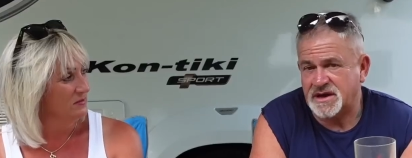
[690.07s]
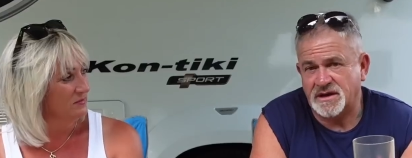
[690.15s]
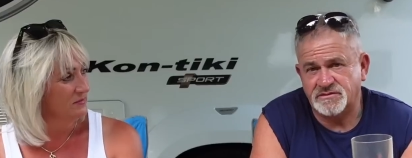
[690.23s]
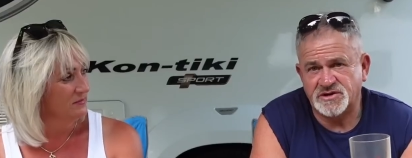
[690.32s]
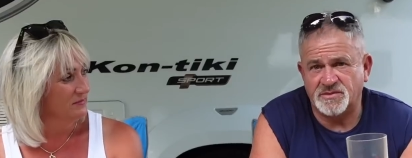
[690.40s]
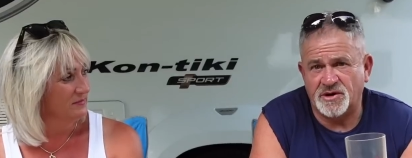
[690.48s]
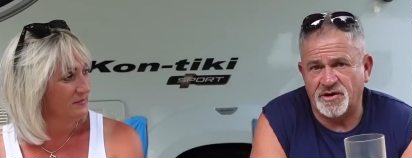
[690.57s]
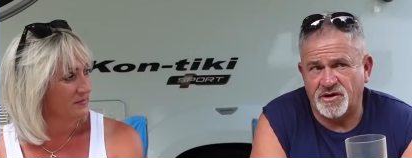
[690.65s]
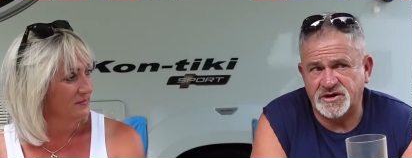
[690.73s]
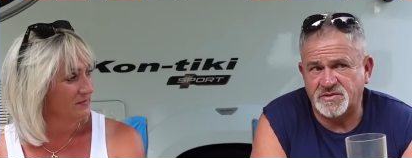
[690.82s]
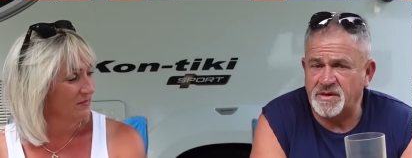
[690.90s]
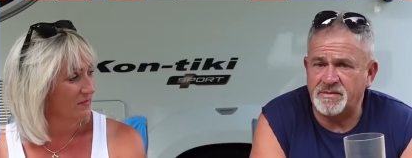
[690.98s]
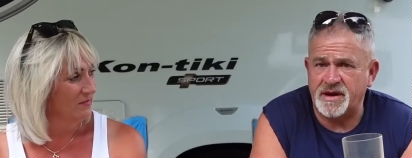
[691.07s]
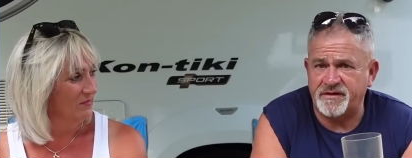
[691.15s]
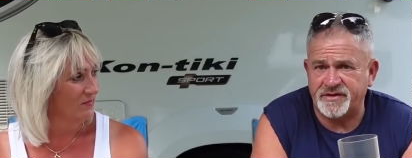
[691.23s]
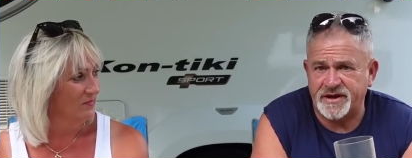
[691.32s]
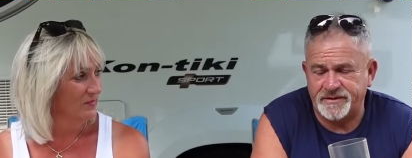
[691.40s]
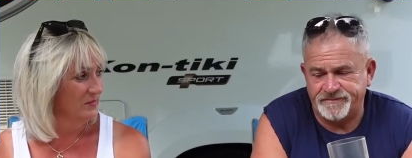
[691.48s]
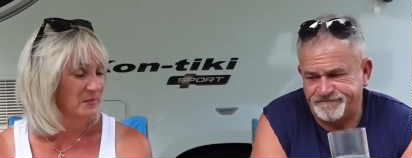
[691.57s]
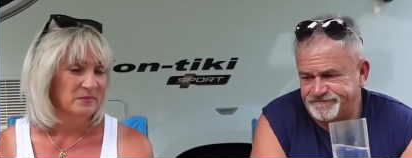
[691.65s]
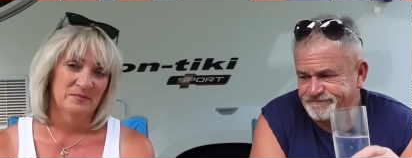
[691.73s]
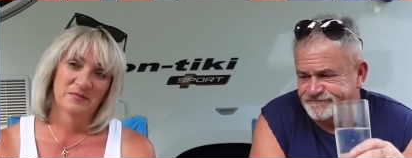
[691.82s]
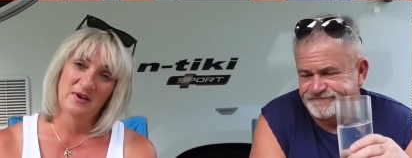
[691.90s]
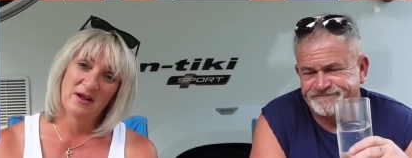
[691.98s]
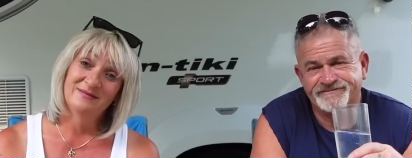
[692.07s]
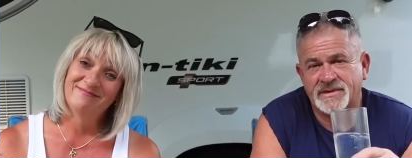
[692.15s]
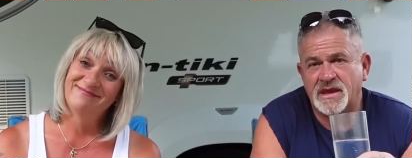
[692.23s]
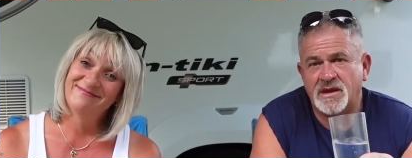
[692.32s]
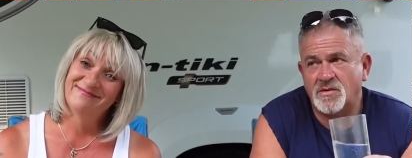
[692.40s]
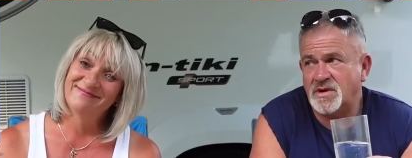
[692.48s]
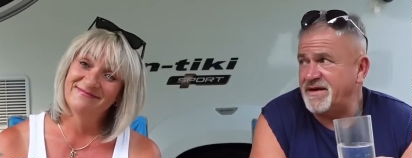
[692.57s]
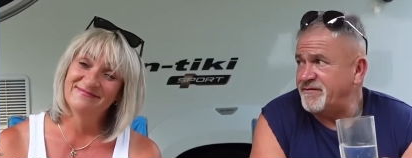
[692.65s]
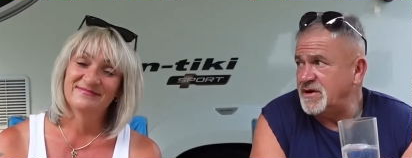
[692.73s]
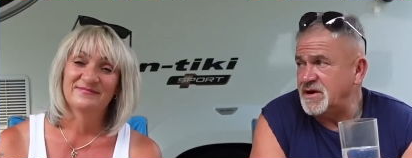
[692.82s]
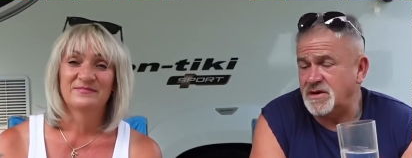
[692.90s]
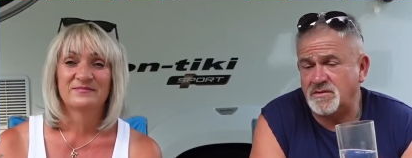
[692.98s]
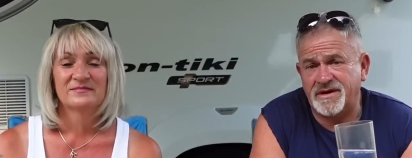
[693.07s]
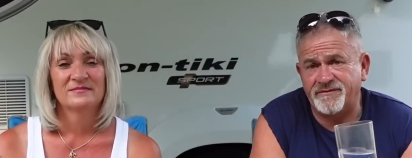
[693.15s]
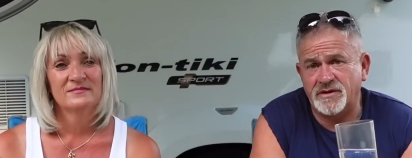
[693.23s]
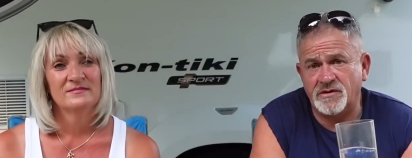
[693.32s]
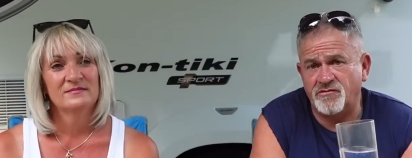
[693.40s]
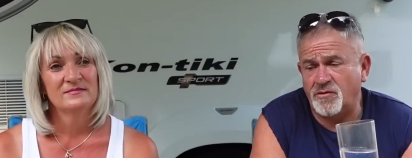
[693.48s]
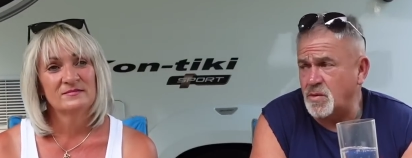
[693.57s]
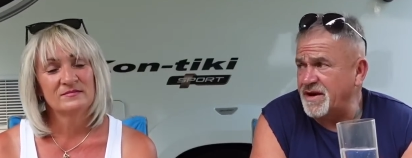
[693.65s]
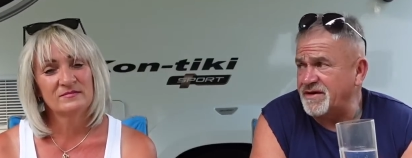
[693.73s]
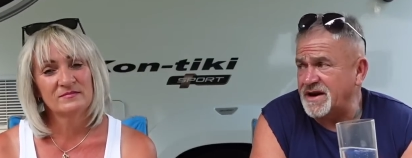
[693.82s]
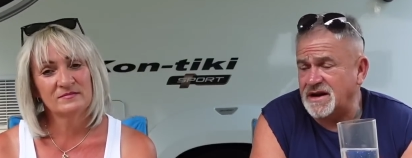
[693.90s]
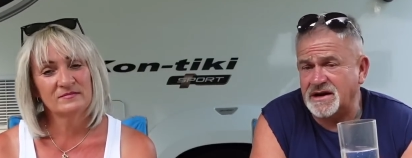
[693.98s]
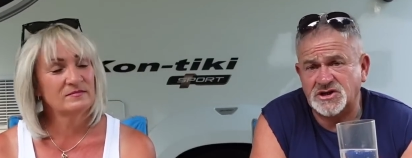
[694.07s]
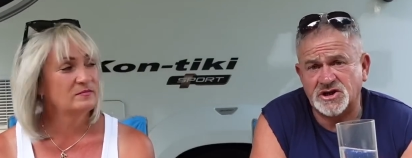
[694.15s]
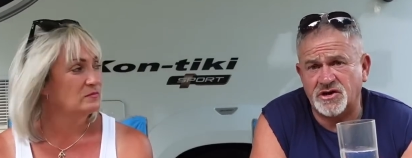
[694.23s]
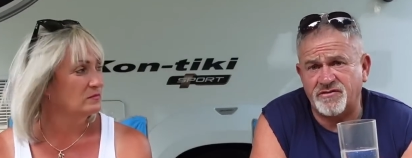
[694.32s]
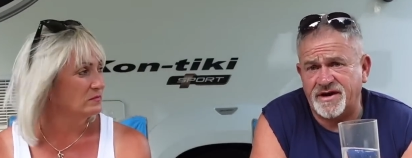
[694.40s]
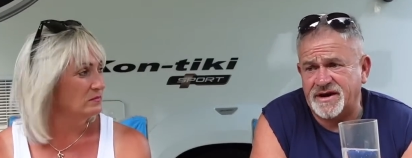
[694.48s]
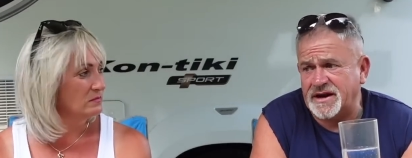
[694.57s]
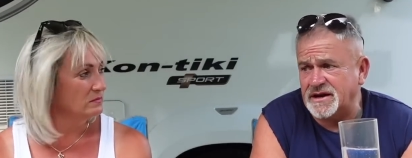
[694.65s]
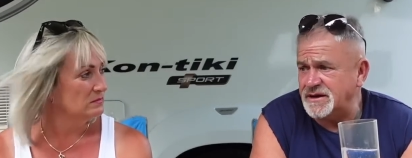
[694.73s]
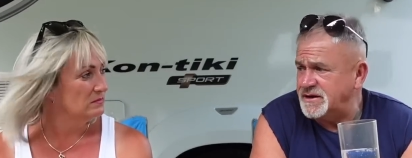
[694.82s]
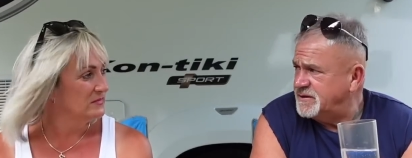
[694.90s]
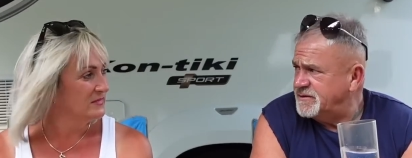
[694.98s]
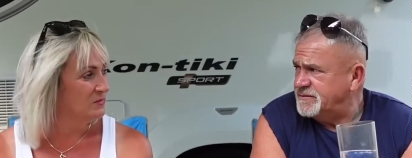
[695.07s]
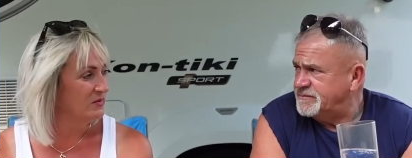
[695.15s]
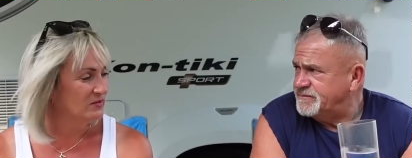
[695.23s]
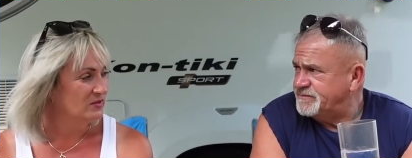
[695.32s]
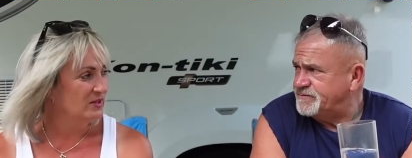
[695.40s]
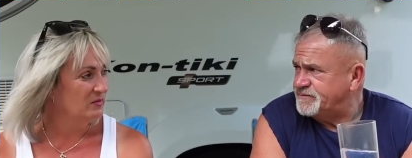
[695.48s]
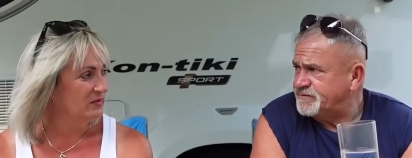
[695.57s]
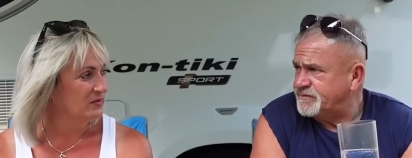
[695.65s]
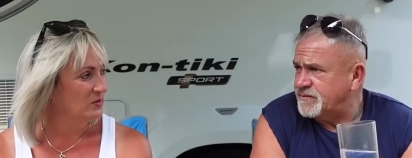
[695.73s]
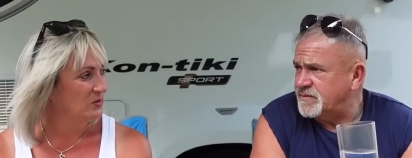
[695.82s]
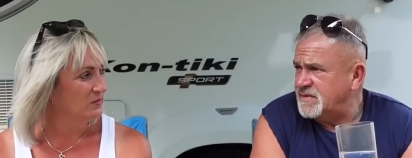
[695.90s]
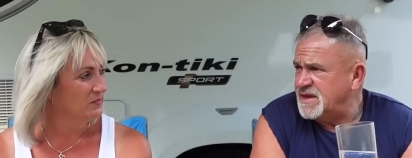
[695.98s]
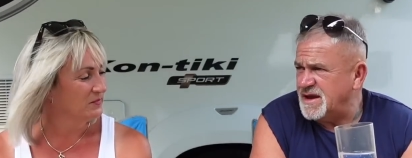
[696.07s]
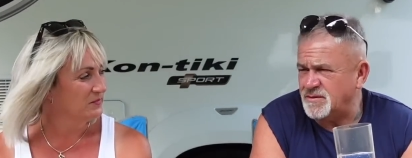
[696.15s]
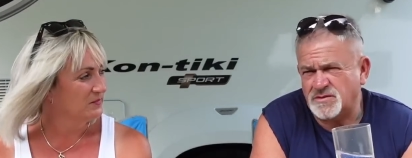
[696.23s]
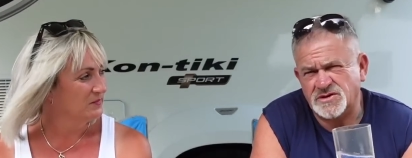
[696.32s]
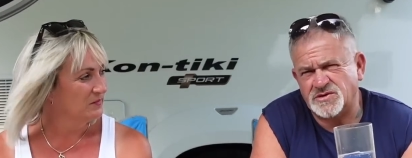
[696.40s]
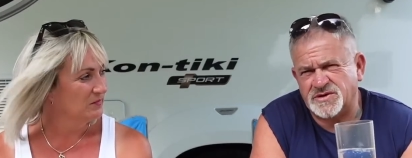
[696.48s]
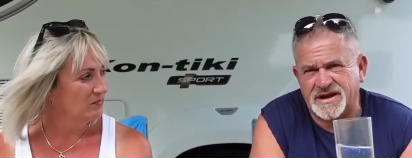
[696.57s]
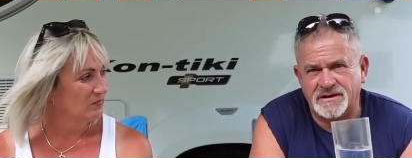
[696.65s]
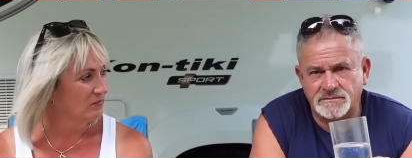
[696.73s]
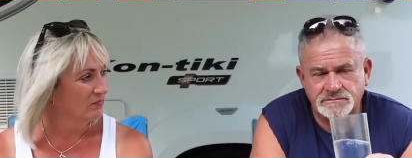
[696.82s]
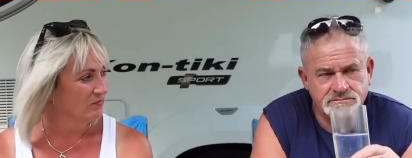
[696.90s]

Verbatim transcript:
Speaker 1: you go. Tomorrow night we'll be over there. We'll have a we'll have a little walk around Henley. show you around Henley.
Speaker 2: We've done that before.
Speaker 1: Yeah, we'll do it again.